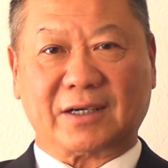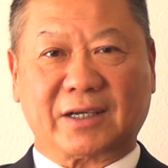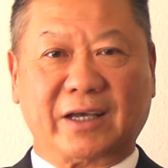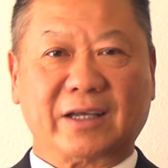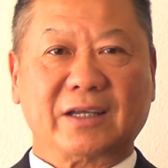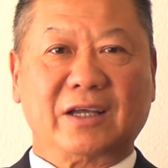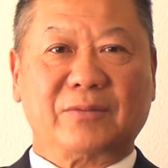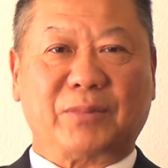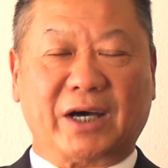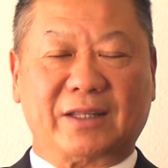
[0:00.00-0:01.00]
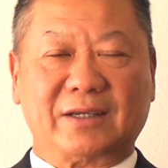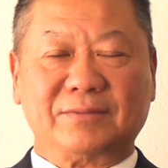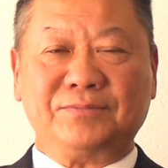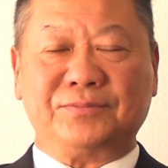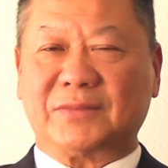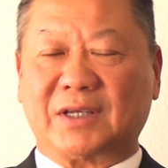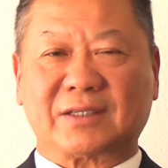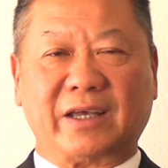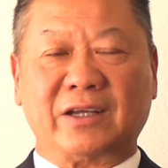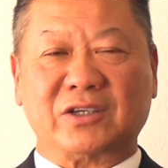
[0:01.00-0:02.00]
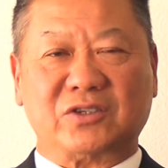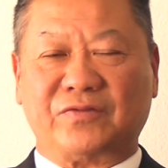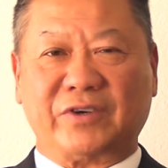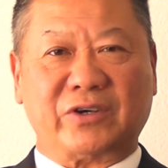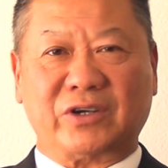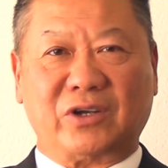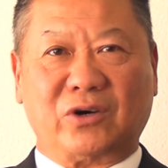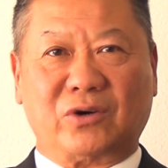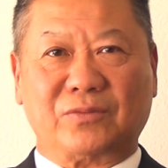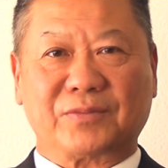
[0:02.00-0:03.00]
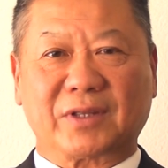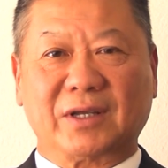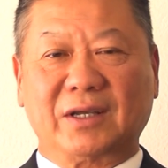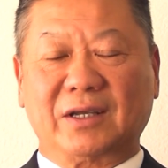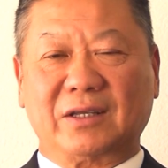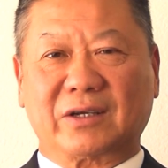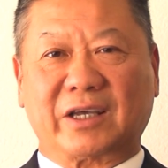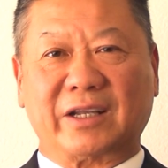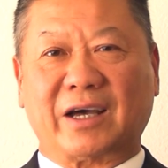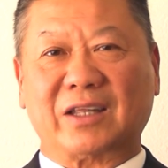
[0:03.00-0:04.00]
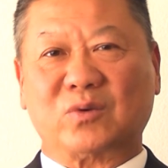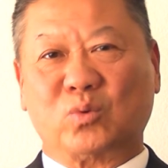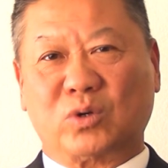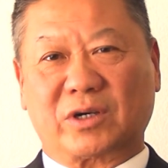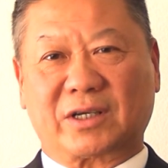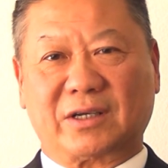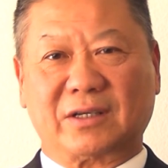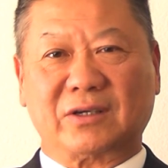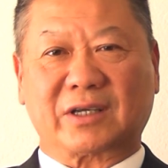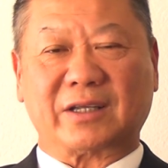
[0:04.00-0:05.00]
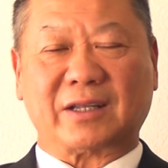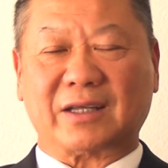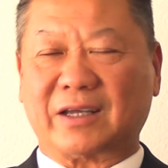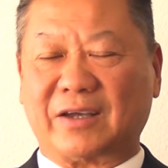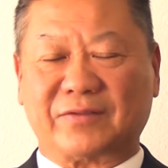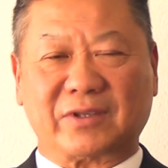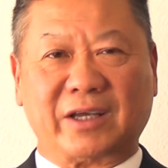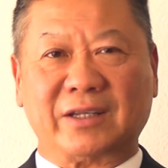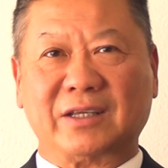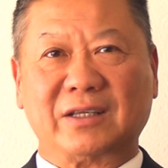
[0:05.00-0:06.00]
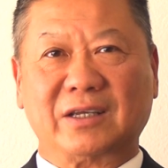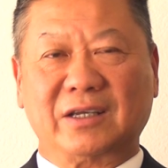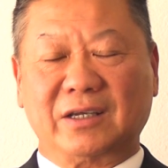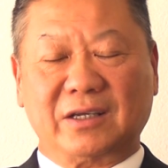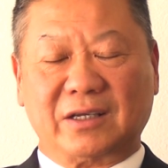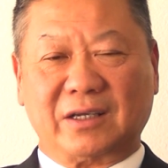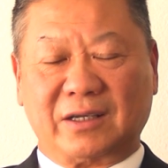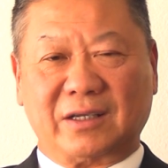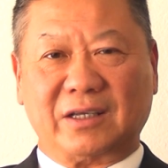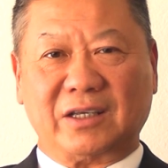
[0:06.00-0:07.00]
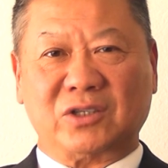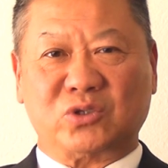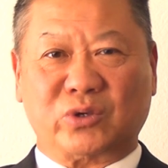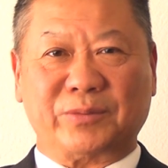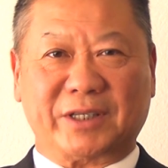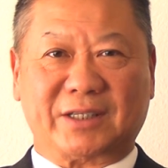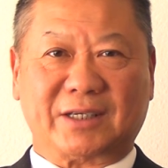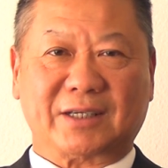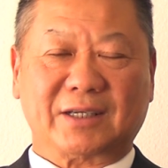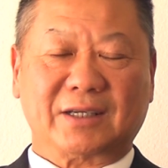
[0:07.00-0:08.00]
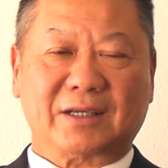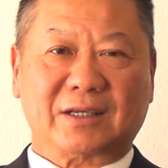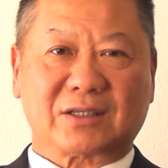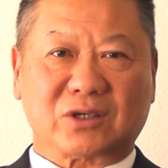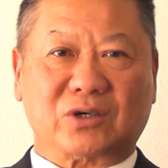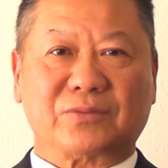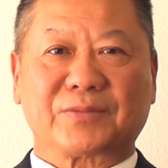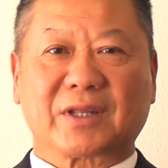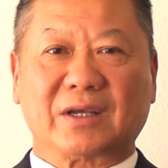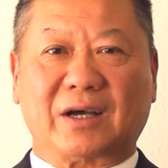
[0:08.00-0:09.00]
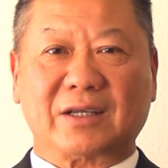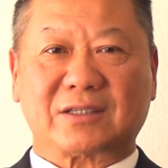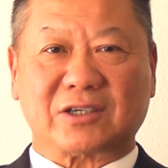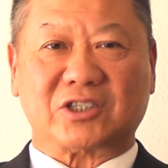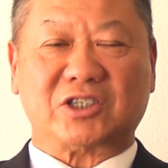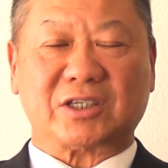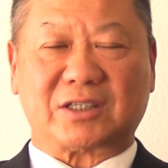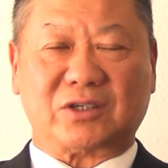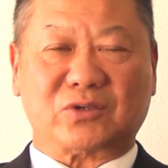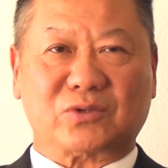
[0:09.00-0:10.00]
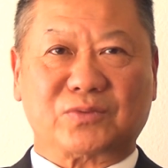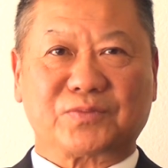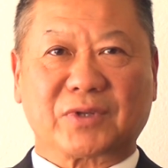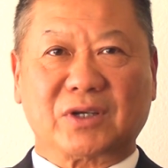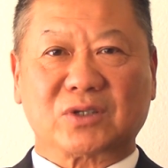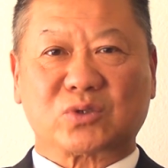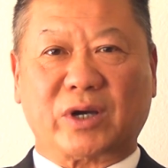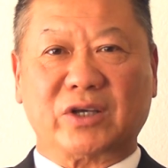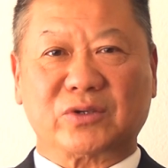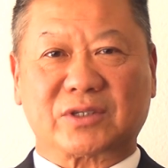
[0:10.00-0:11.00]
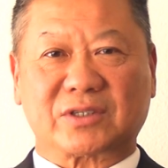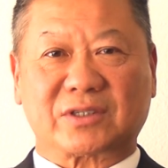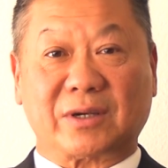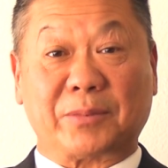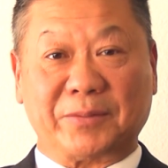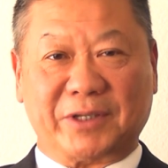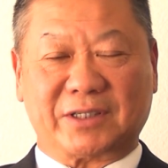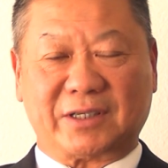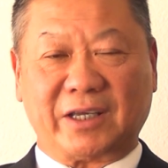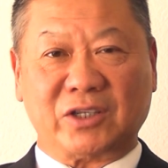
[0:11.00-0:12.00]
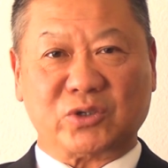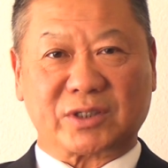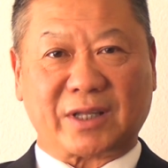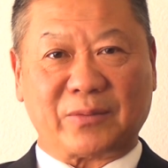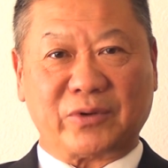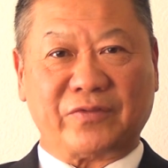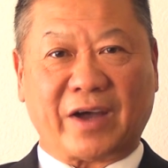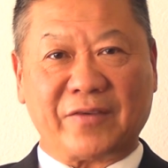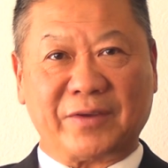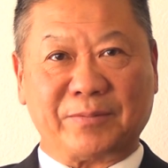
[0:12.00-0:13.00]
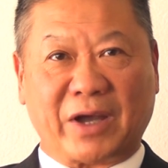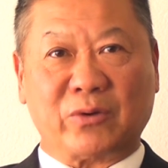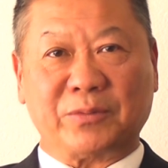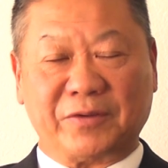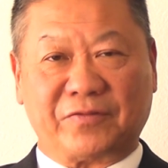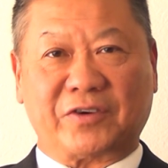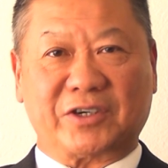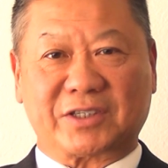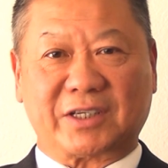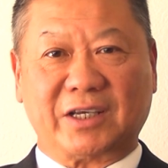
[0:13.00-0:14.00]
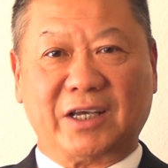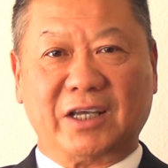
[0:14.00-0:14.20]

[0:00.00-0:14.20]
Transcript: Okay, but that's energy very low you cannot work, you cannot have any uh, enjoyment. So I suggest you try use supplements and just start reviving myomin first.